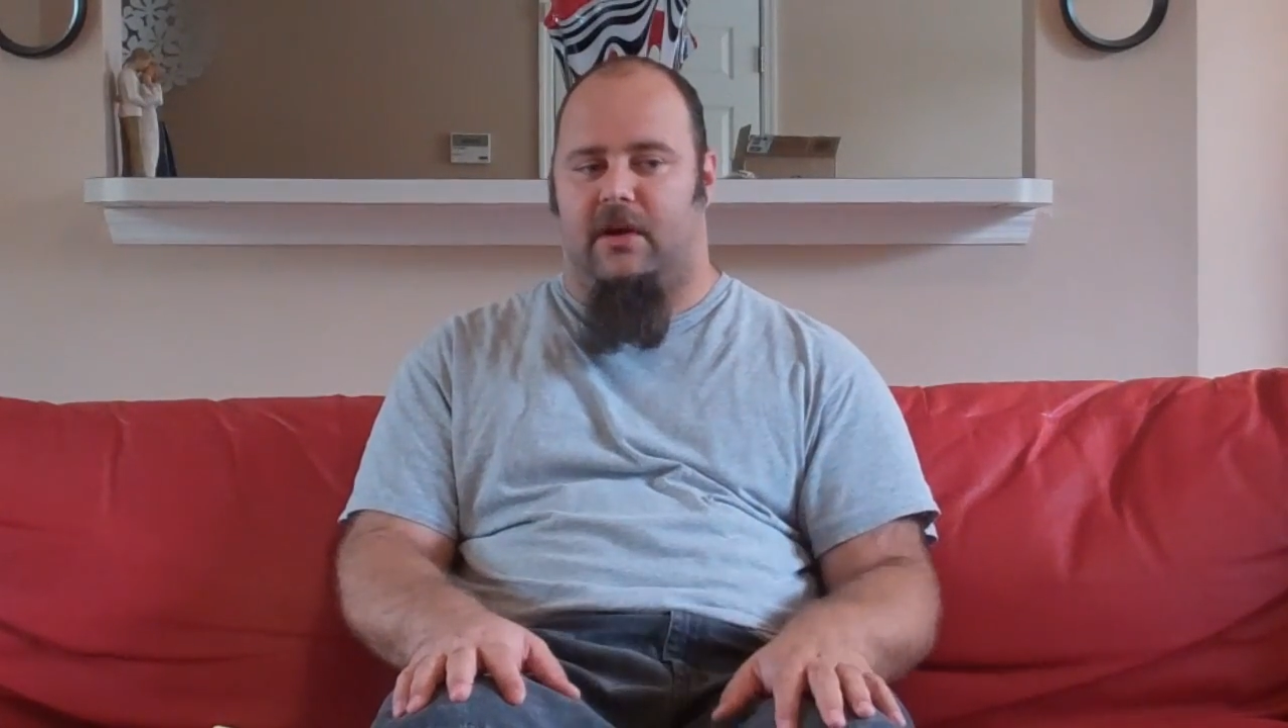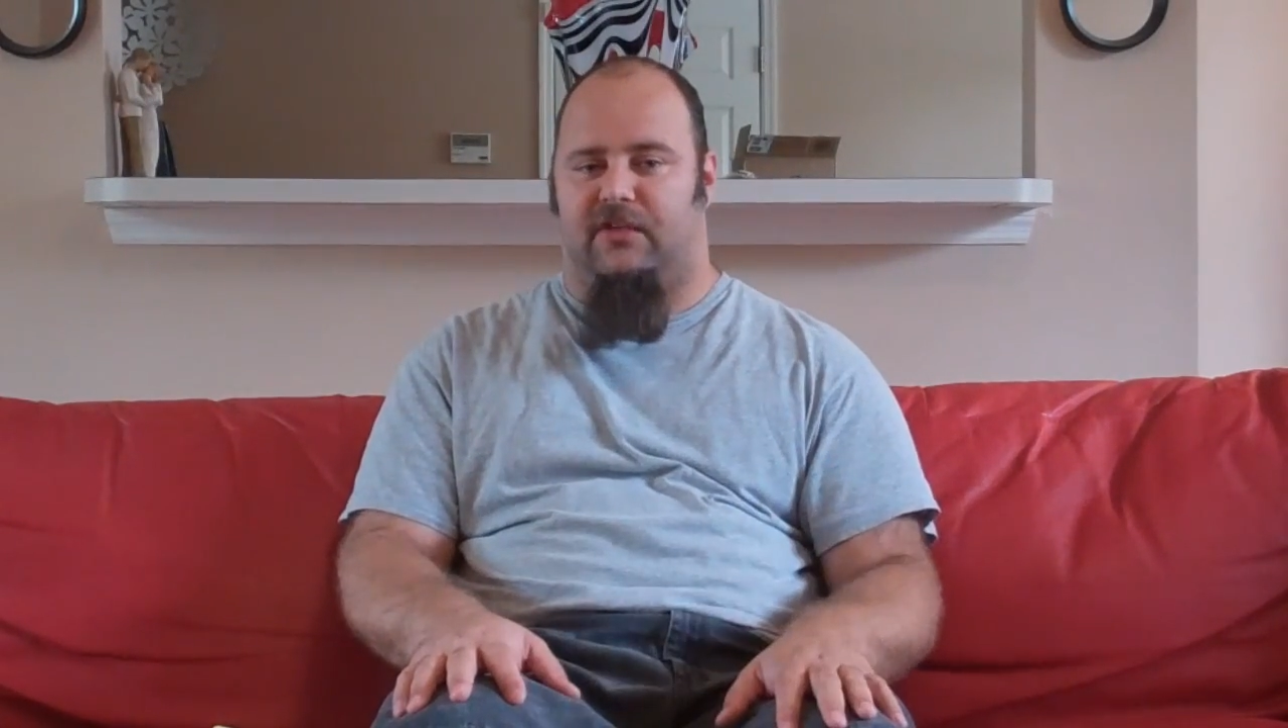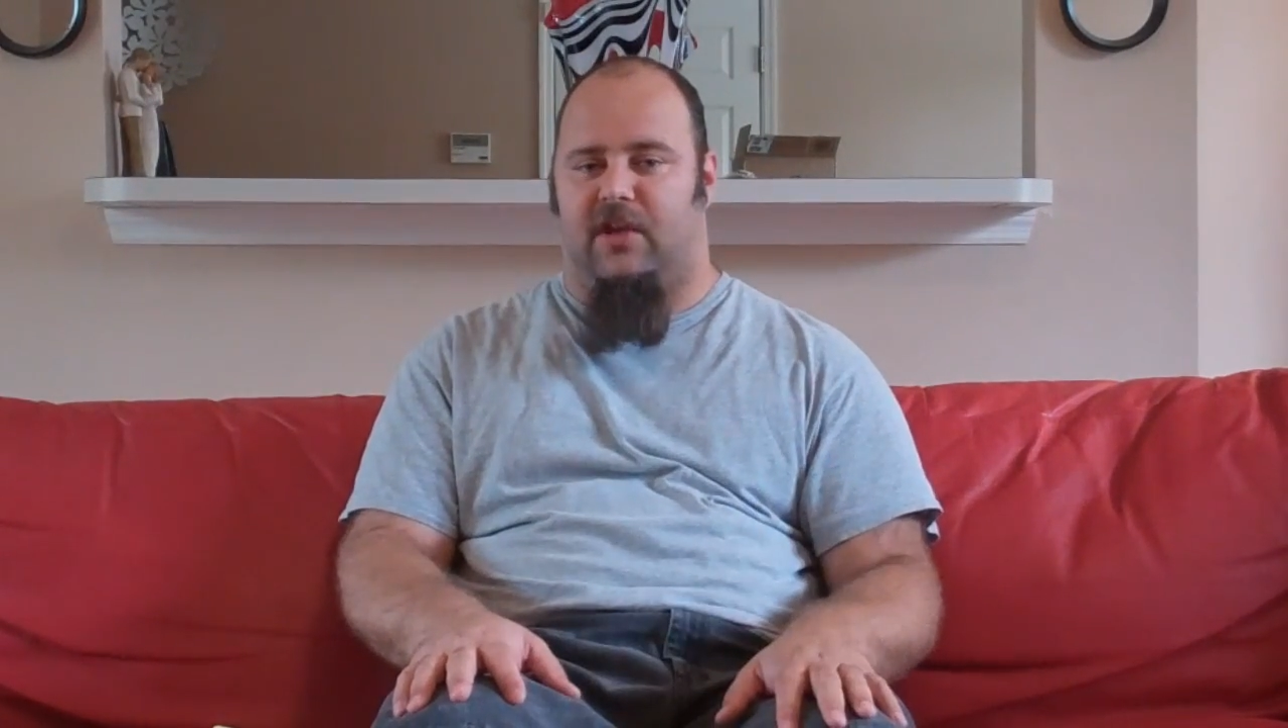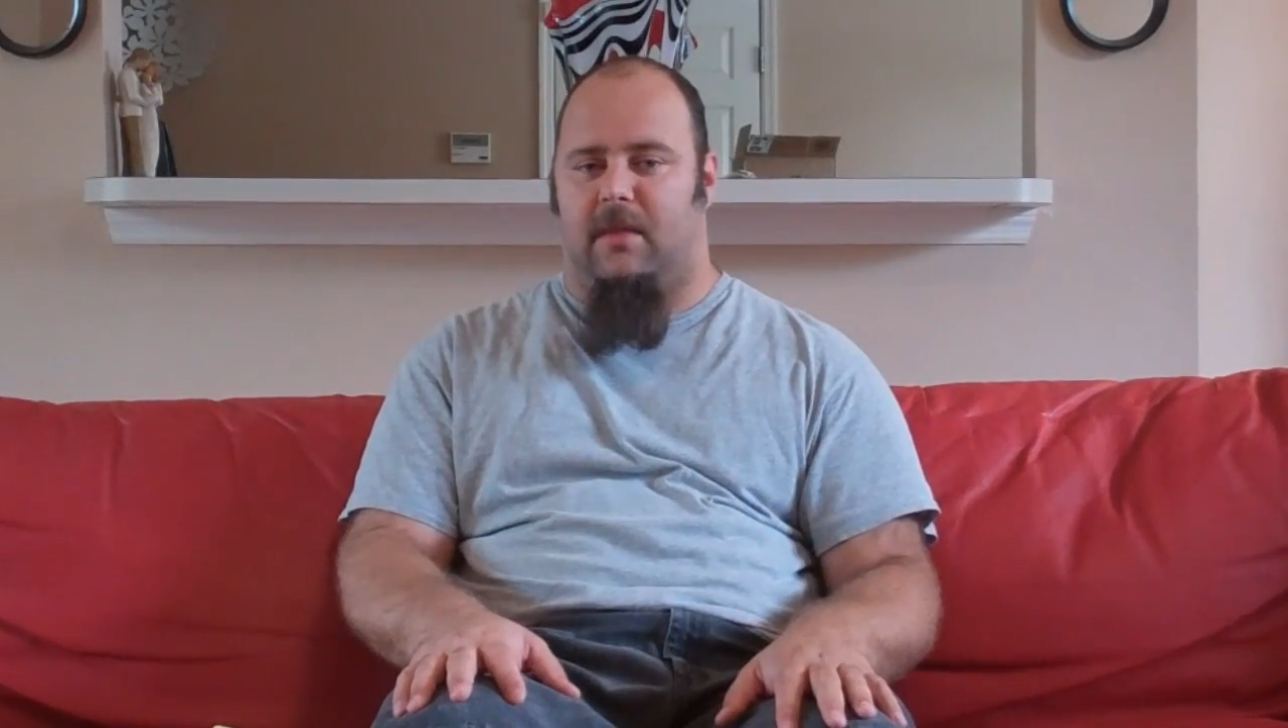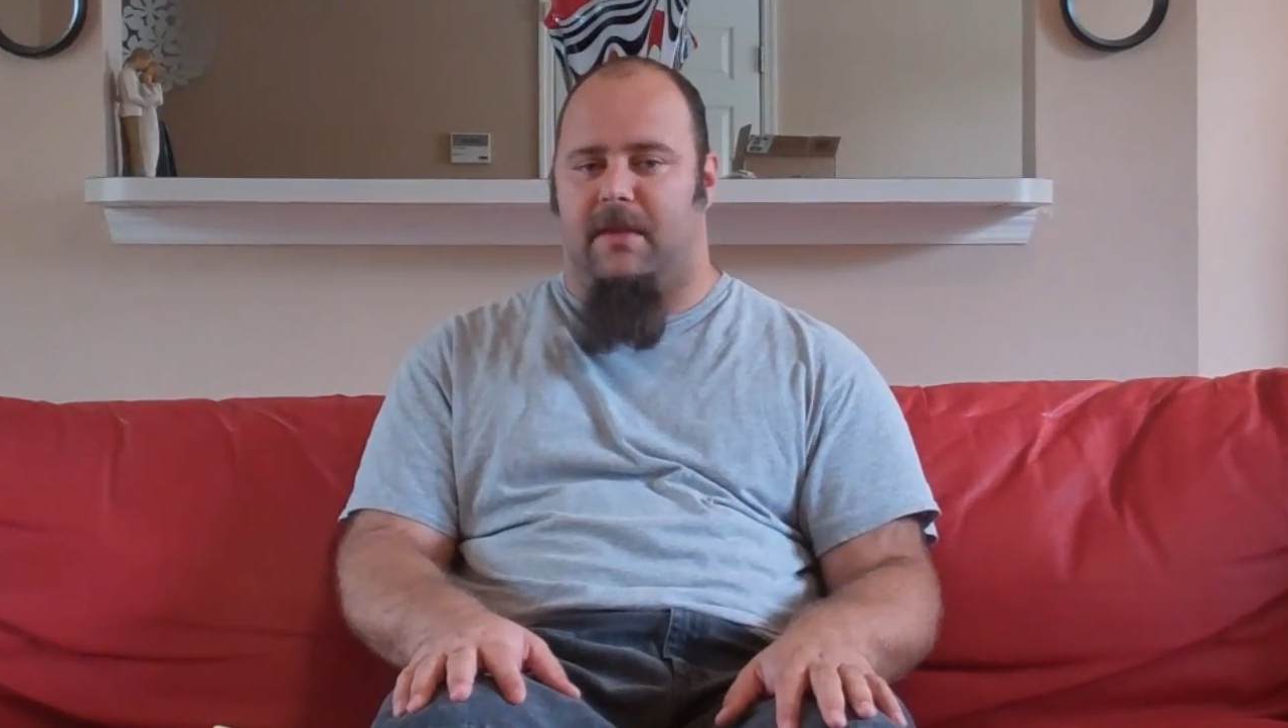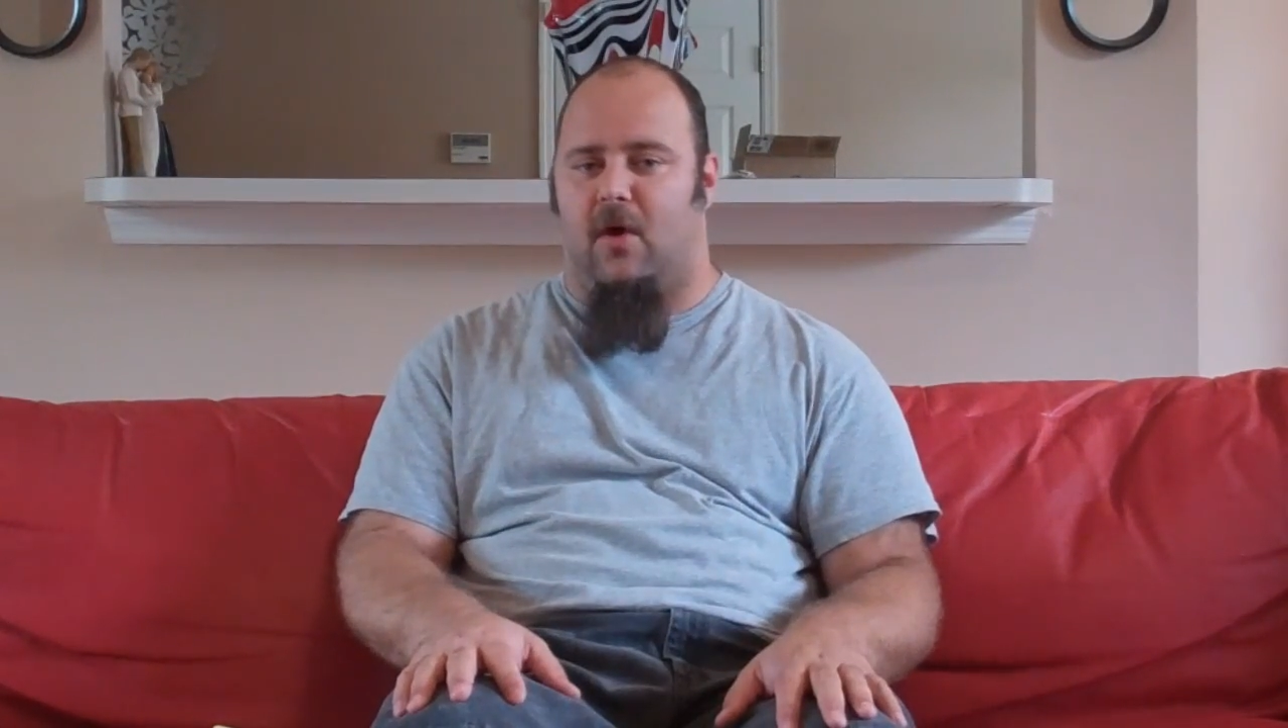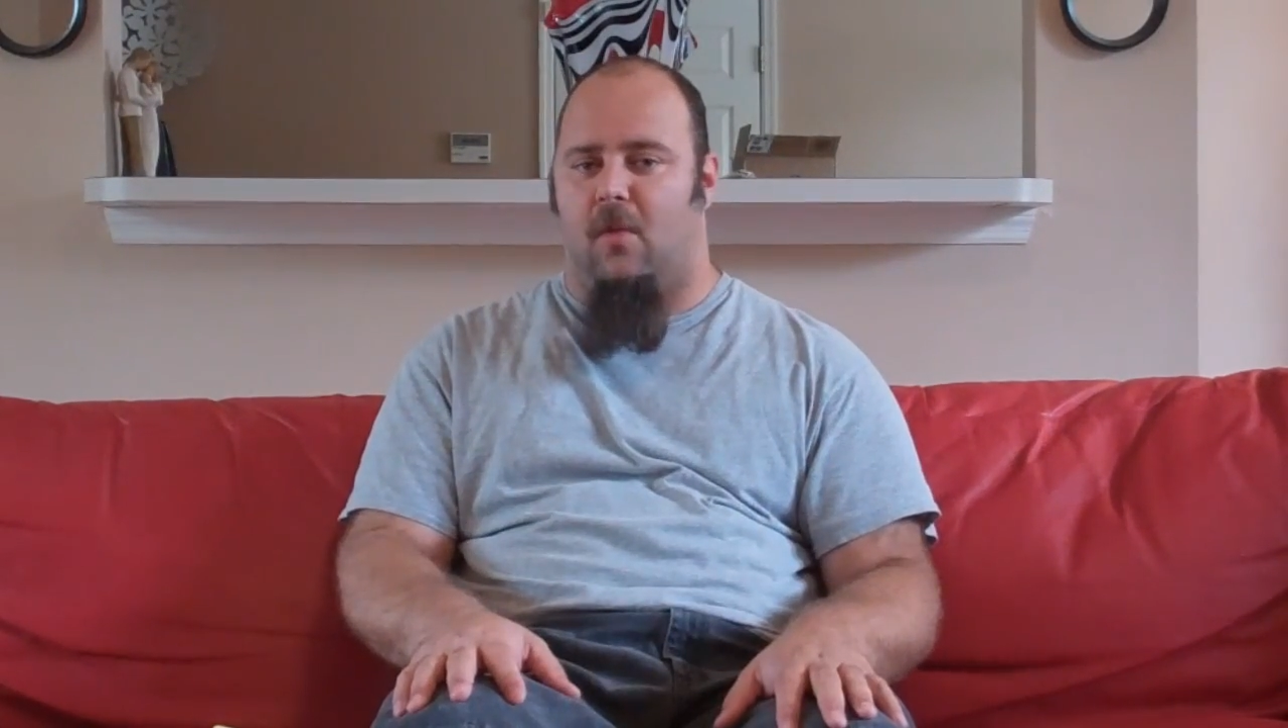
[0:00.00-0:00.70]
and it's going to be